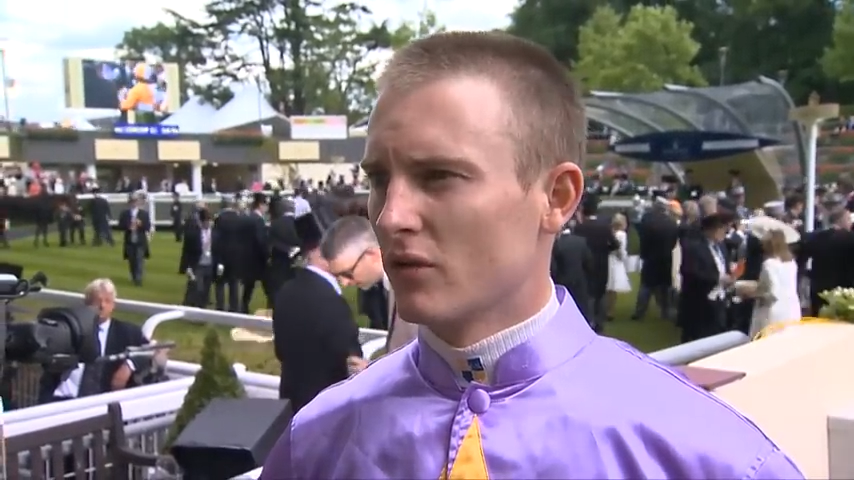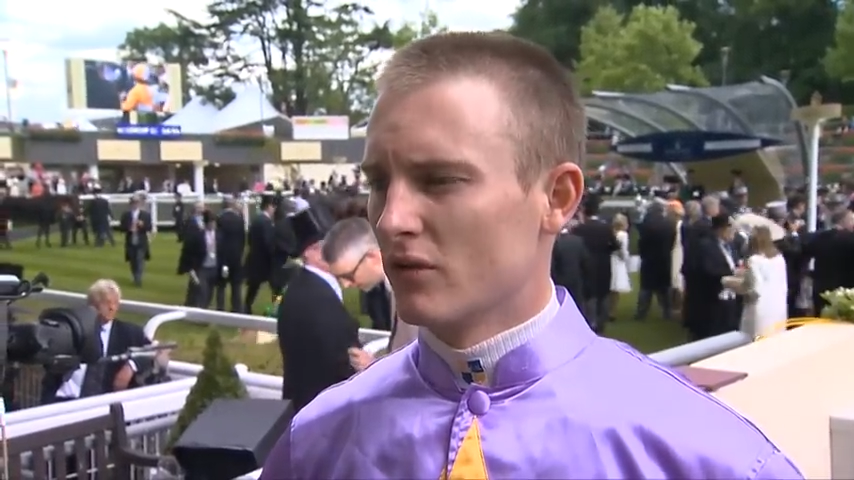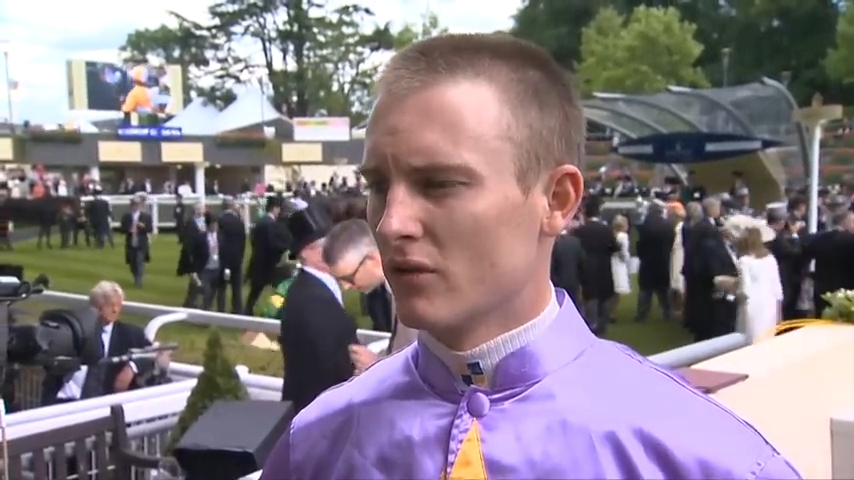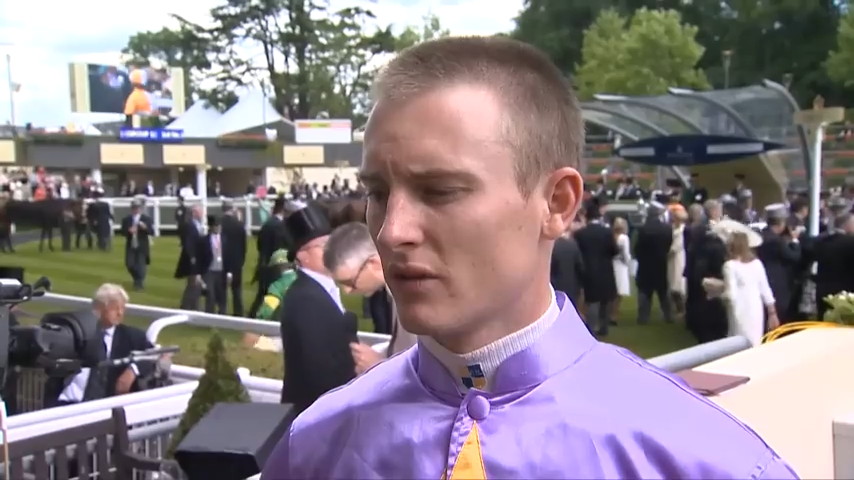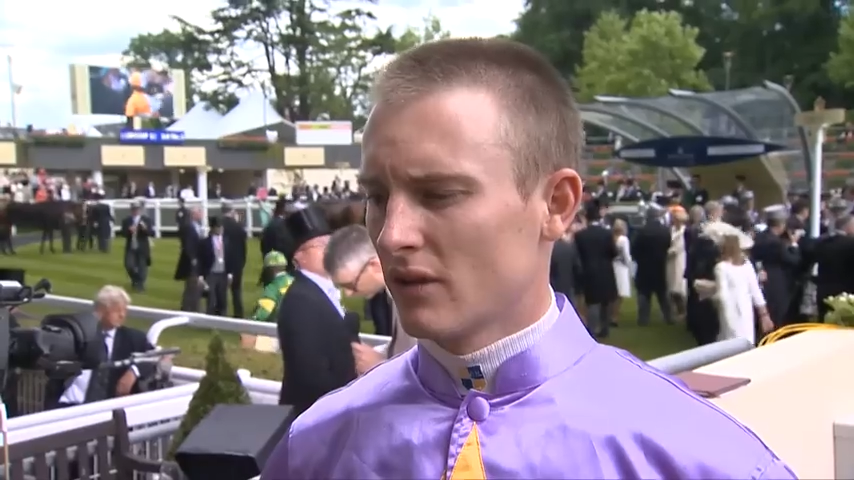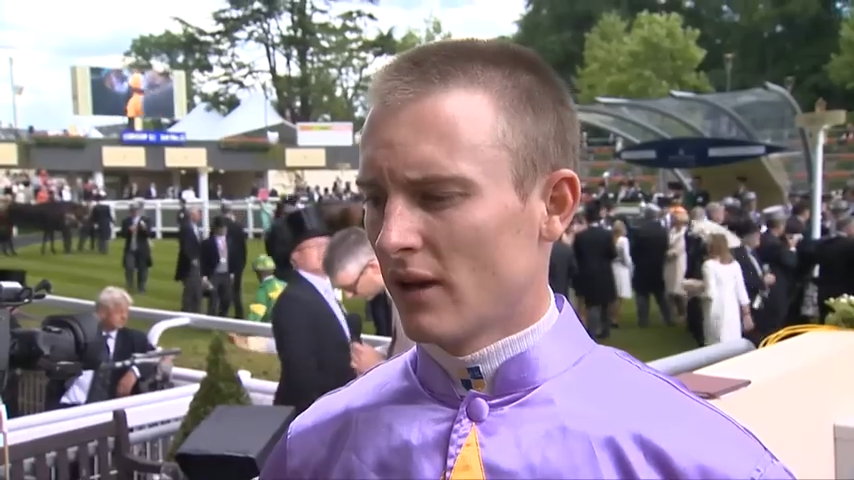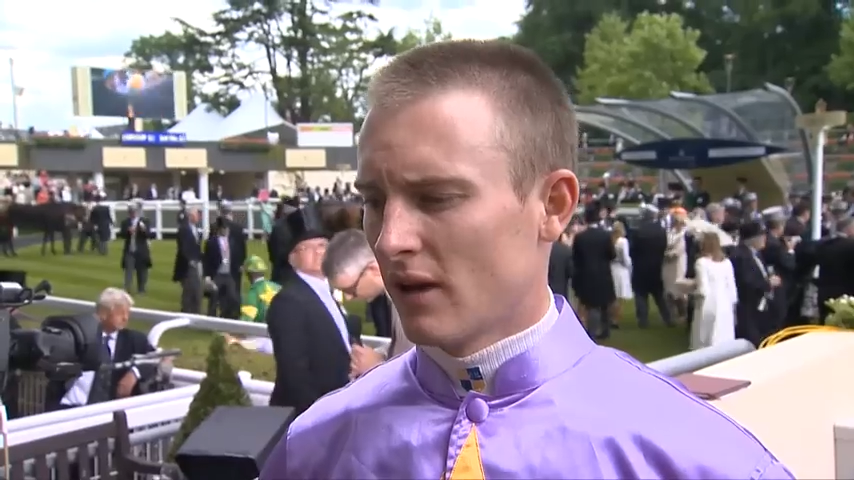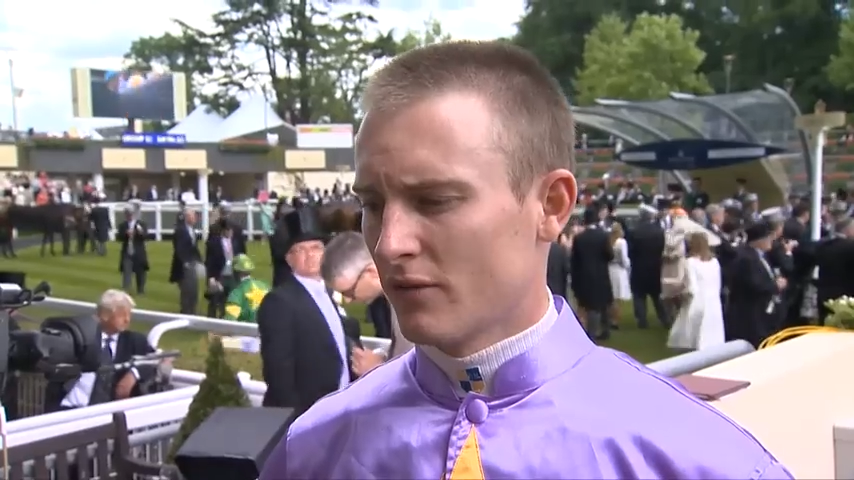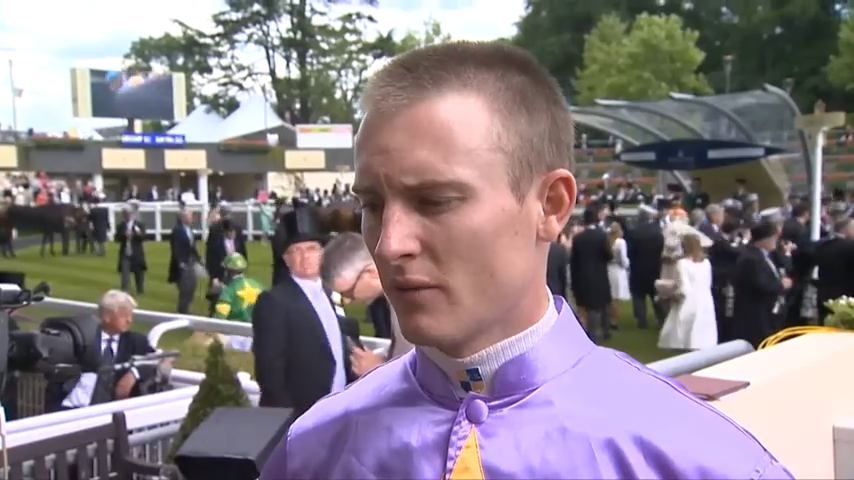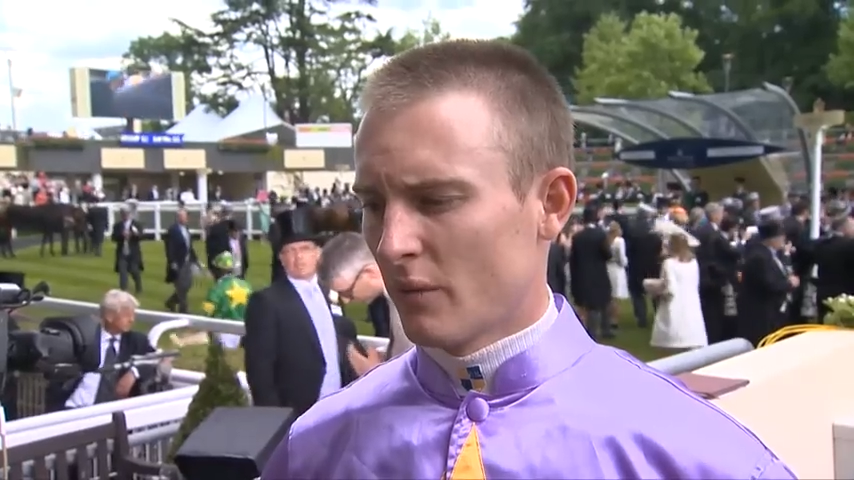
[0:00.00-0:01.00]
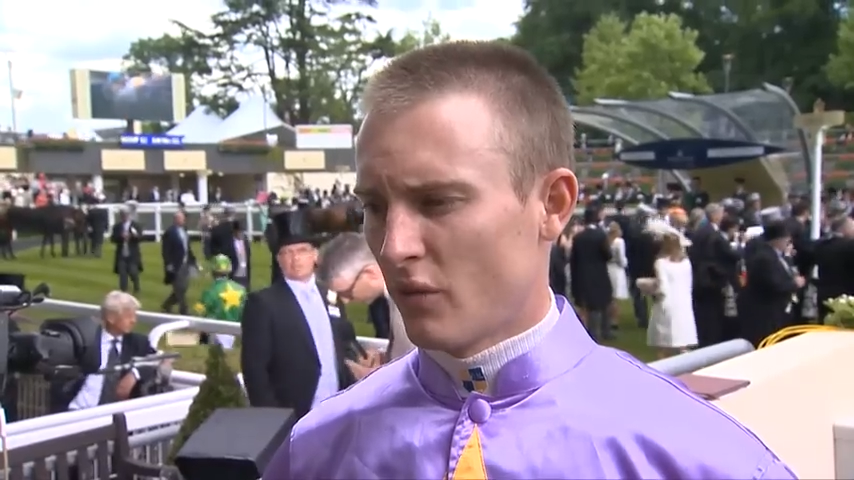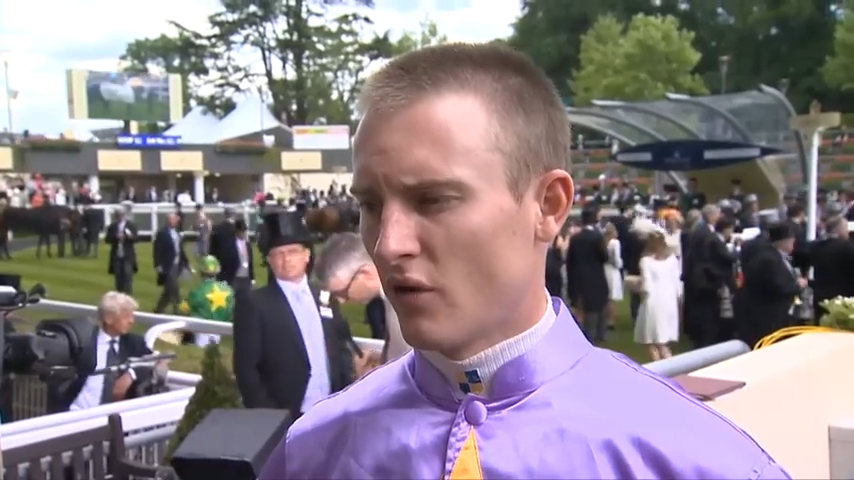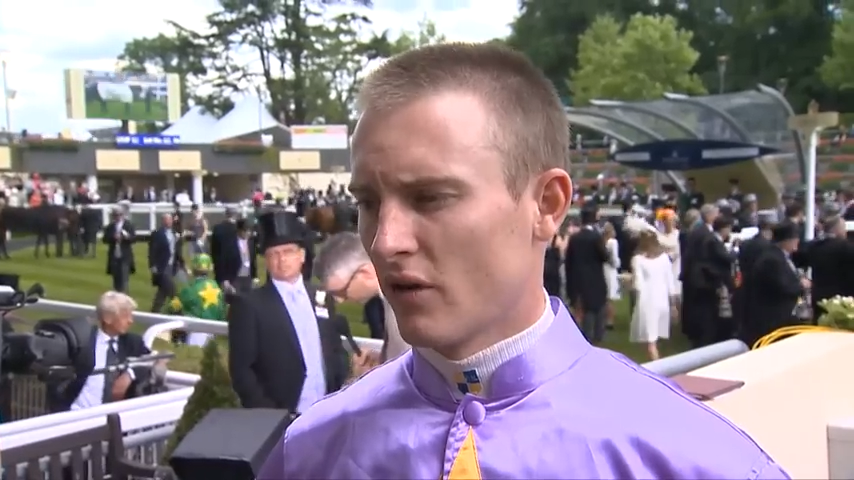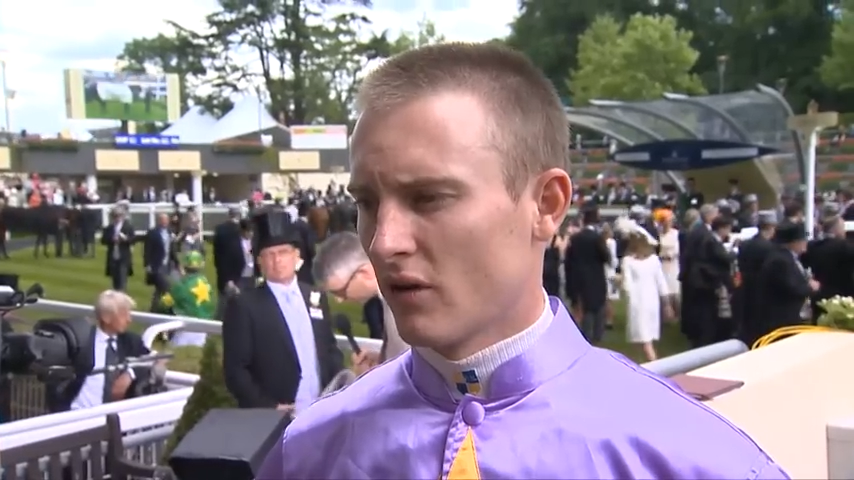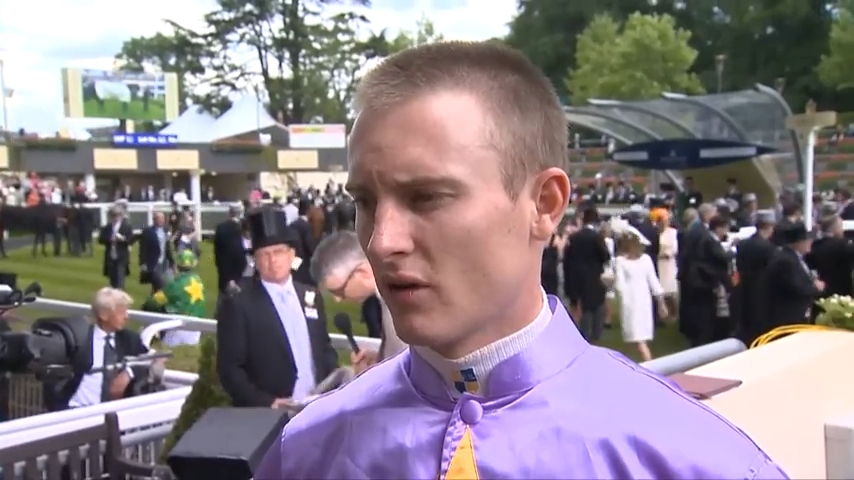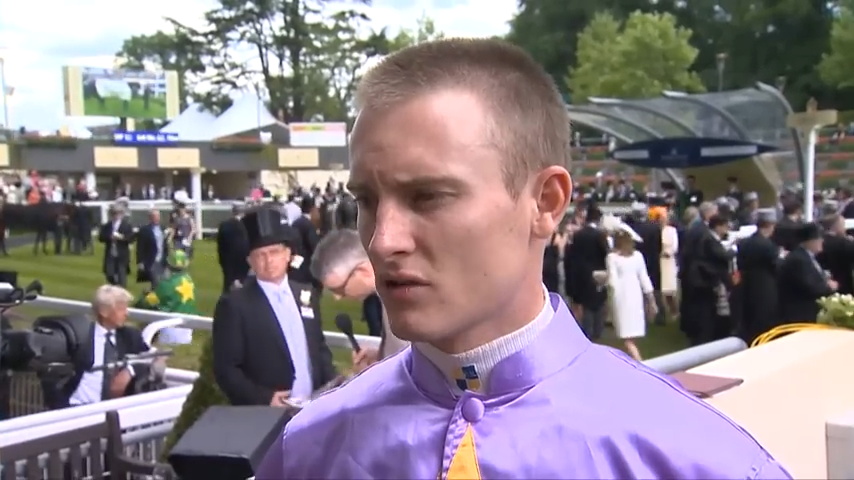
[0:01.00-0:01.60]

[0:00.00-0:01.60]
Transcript: And you know, from that point, I,